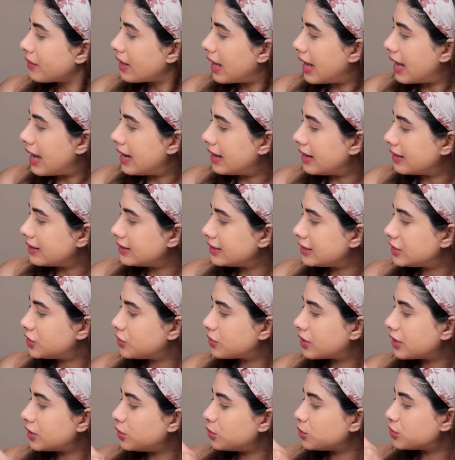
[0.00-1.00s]
And this you
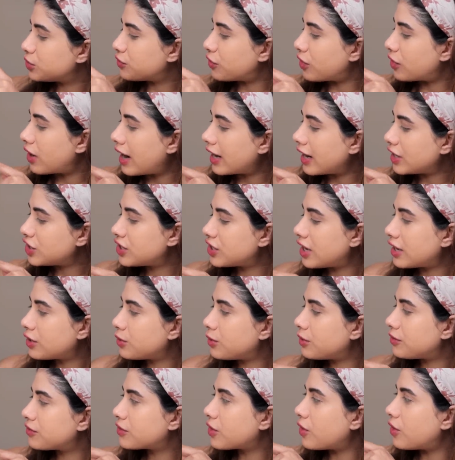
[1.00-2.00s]
can use for eyeshadow, of